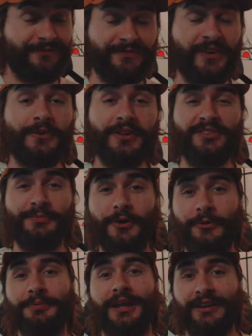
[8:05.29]
very
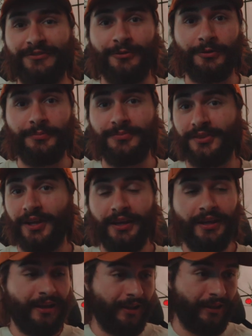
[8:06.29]
small platforms
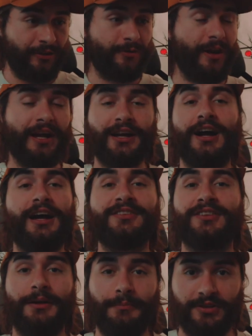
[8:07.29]
that do not
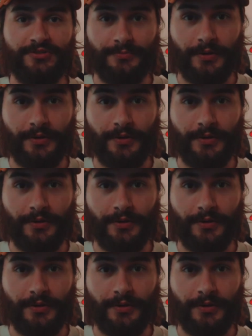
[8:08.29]
cost that much